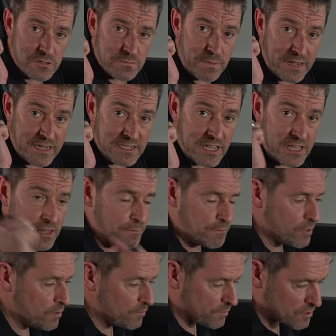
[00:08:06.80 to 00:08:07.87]
space in the
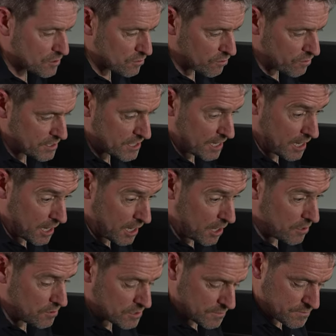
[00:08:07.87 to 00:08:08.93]
boot for storage and
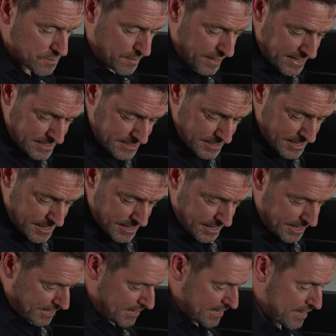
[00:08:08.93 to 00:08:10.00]
loads of space
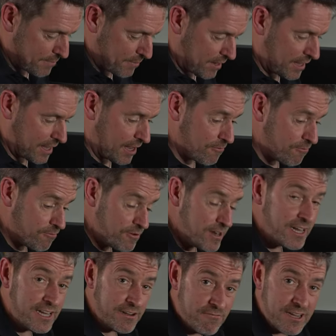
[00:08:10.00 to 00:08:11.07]
in here. But I
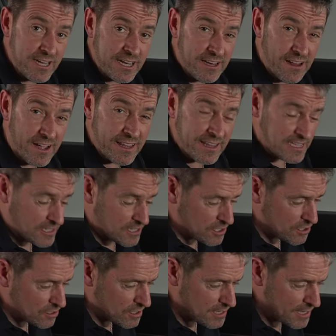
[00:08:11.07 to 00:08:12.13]
really, really like this because
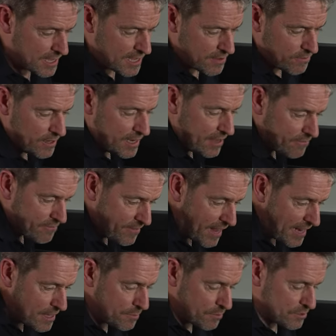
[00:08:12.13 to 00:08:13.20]
you could, if you left
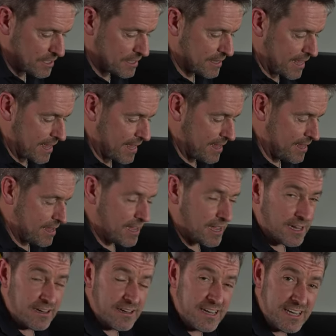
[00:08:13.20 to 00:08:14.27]
valuables in there
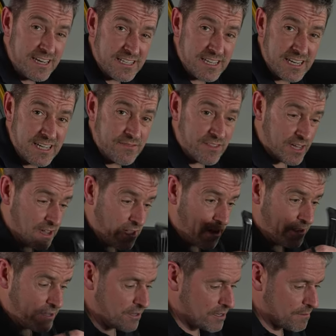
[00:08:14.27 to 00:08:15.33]
and you needed to leave the
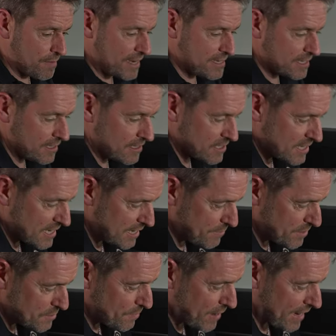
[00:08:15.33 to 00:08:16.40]
car, you can basically just clip
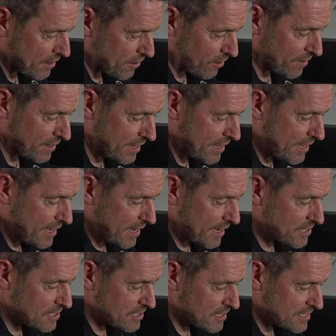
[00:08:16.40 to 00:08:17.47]
this back on. It
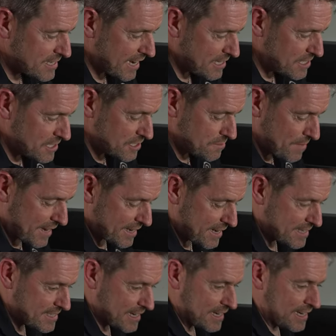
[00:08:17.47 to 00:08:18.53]
just attaches
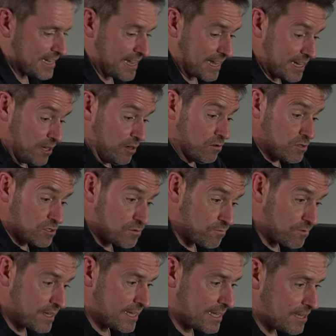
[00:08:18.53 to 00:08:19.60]
magnetically and it looks
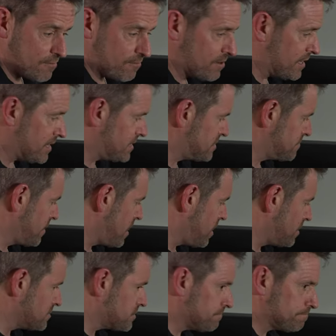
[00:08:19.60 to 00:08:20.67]
really, really
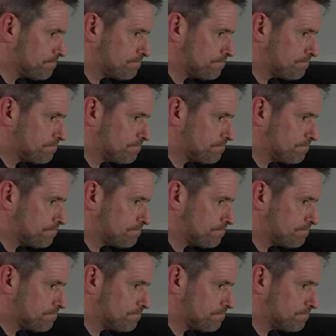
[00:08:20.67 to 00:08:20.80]
smart.